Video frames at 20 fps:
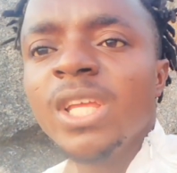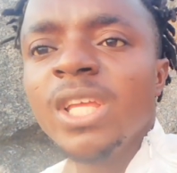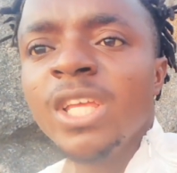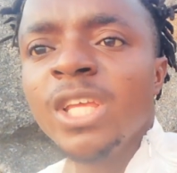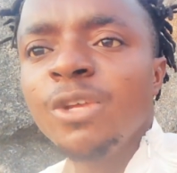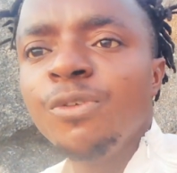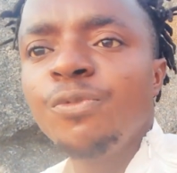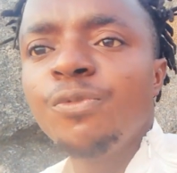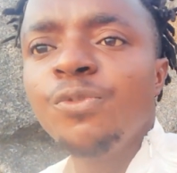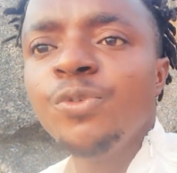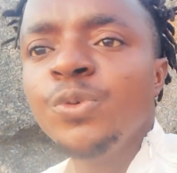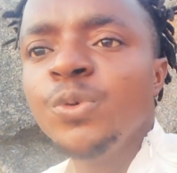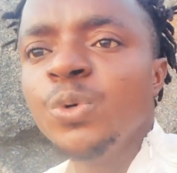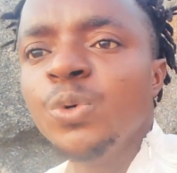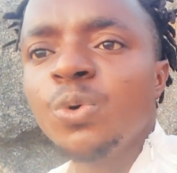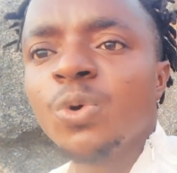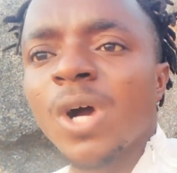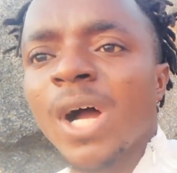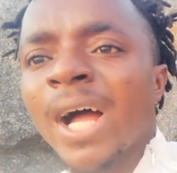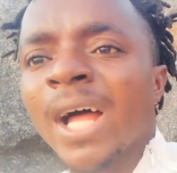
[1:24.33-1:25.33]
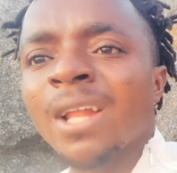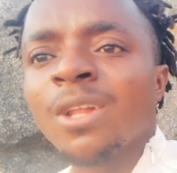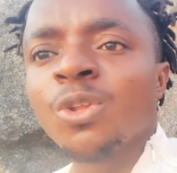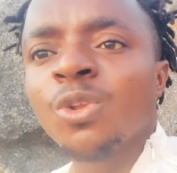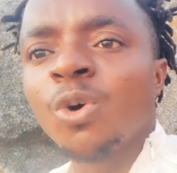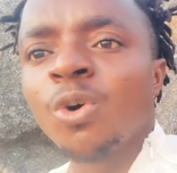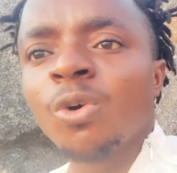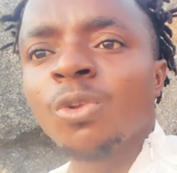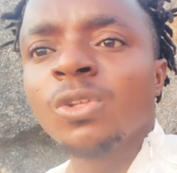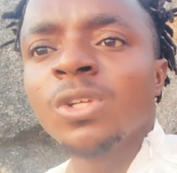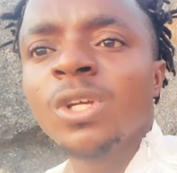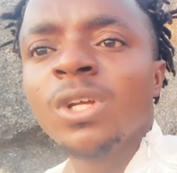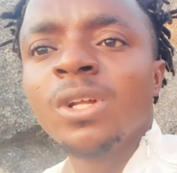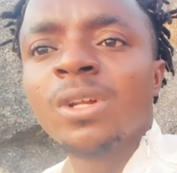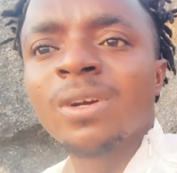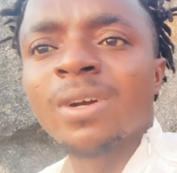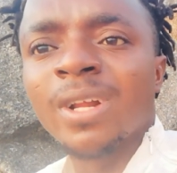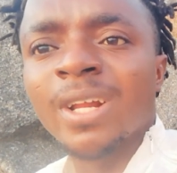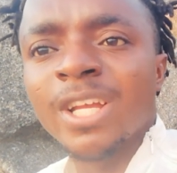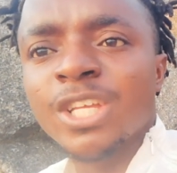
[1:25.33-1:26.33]
if you are not
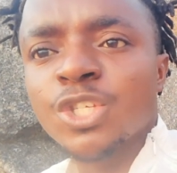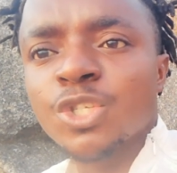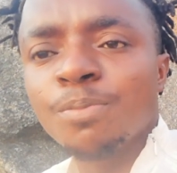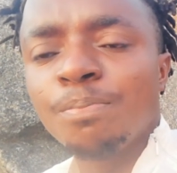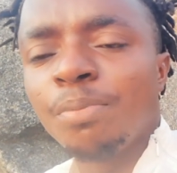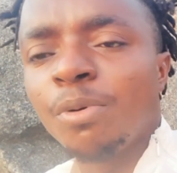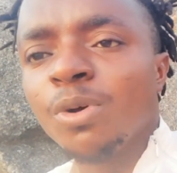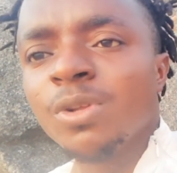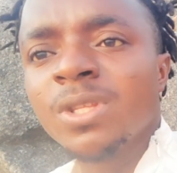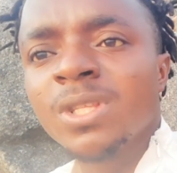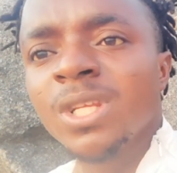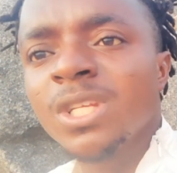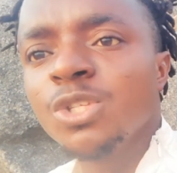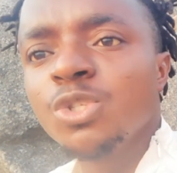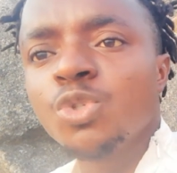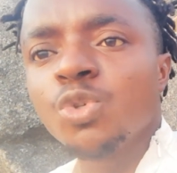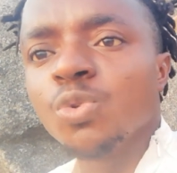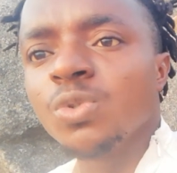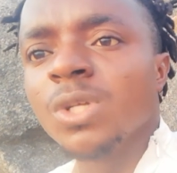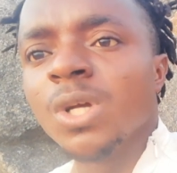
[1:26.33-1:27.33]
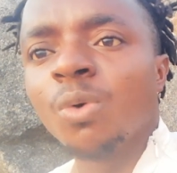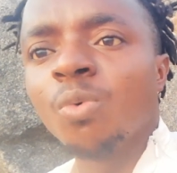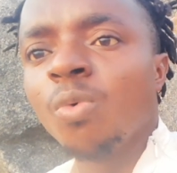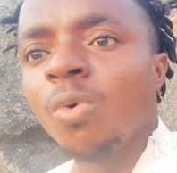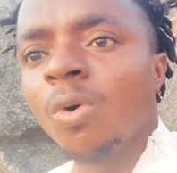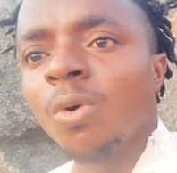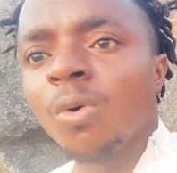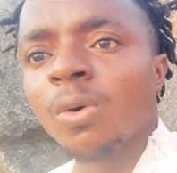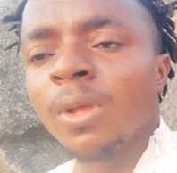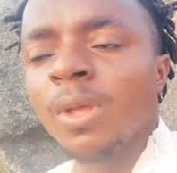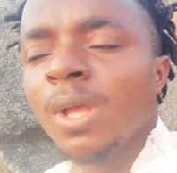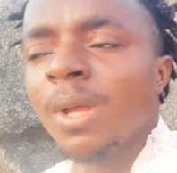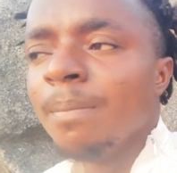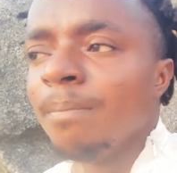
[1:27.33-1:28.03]
responding to their word.